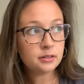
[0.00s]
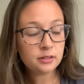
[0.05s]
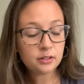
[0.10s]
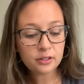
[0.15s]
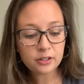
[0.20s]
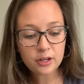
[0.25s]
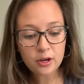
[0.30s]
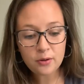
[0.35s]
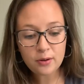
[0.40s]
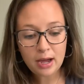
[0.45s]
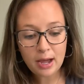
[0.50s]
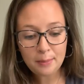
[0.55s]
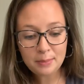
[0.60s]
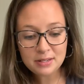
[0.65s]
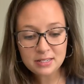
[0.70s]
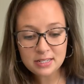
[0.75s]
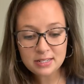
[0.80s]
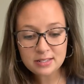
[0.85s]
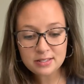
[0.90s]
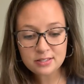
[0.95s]

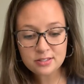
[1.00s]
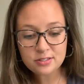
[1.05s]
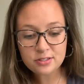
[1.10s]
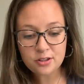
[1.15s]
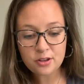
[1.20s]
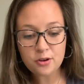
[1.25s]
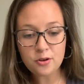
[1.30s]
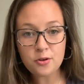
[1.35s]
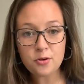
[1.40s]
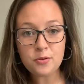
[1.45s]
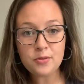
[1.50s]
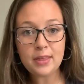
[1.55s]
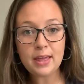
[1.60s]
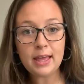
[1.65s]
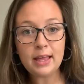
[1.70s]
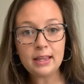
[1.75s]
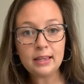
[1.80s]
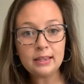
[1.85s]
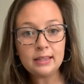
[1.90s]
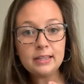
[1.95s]
Cohabitants, so they
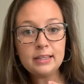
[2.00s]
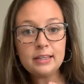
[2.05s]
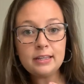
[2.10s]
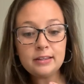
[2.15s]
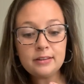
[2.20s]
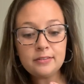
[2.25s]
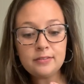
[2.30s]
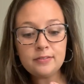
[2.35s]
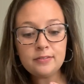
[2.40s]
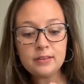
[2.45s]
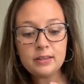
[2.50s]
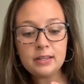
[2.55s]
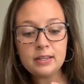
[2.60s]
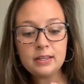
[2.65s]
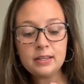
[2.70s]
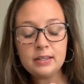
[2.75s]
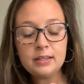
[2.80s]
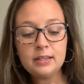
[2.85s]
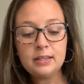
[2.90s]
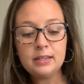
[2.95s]
live
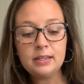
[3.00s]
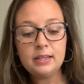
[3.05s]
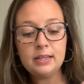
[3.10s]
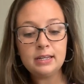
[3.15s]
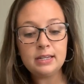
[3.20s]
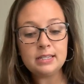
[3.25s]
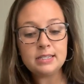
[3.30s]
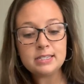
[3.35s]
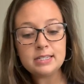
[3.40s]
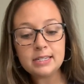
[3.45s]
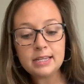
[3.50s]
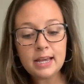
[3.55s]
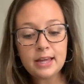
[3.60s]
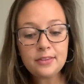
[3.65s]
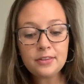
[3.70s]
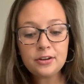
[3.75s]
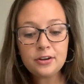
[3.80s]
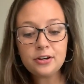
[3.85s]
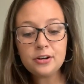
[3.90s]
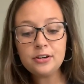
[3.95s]

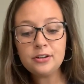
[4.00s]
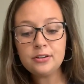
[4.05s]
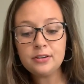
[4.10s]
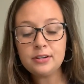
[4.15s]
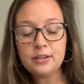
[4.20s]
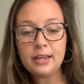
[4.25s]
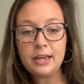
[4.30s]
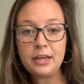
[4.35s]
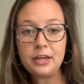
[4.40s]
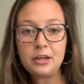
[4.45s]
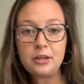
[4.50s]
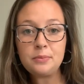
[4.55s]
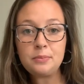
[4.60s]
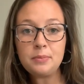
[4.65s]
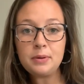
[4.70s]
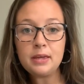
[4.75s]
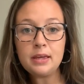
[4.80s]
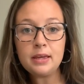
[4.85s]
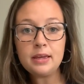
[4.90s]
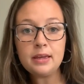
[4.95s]
together. It could
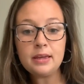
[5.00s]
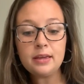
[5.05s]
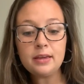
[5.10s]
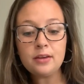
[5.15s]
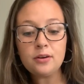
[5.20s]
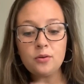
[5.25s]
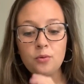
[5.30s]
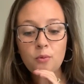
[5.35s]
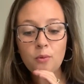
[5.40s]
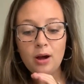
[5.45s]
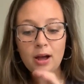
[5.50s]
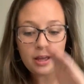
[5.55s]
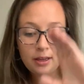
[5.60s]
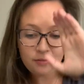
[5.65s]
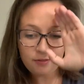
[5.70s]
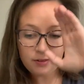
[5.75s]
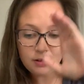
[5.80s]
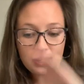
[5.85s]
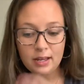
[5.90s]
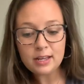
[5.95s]
be wife
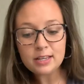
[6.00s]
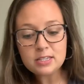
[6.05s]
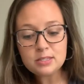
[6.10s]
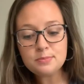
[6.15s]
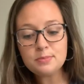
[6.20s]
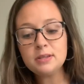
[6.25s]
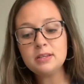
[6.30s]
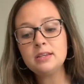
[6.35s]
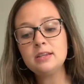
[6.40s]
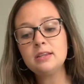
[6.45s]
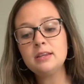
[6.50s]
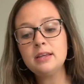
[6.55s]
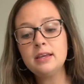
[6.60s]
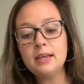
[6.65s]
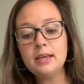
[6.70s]
and husband.